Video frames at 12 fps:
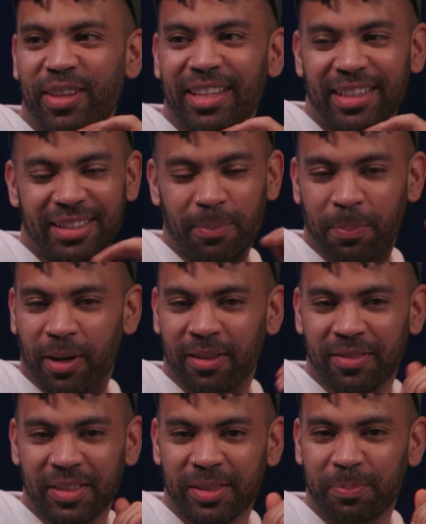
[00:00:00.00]
like that's a part
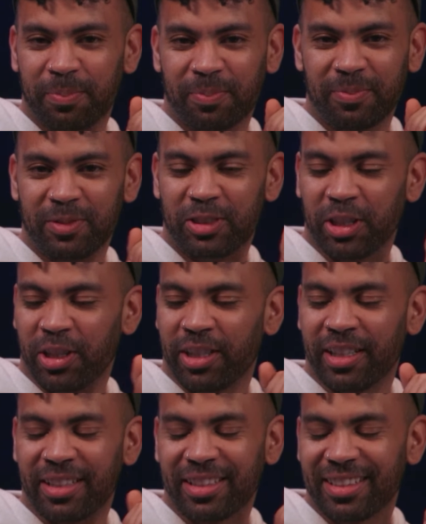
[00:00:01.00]
of this
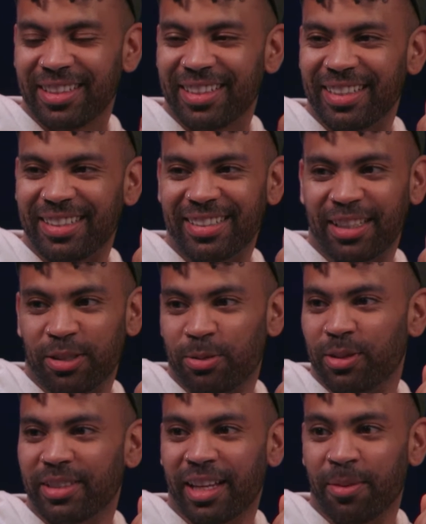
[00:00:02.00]
journey. It's like you
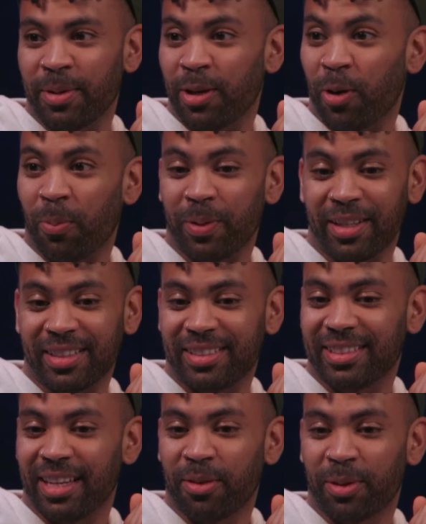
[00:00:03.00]
just got to be open and
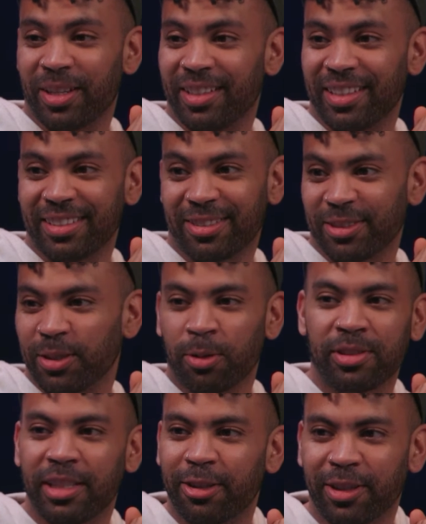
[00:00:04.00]
say what it is. There's no
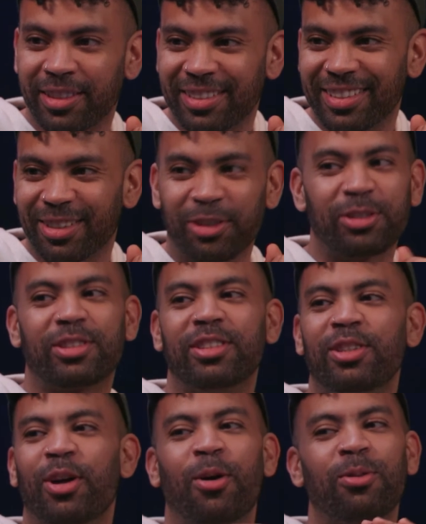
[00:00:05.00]
secrets.
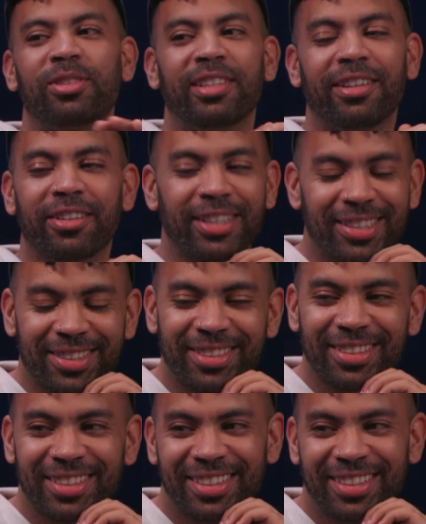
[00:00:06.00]
I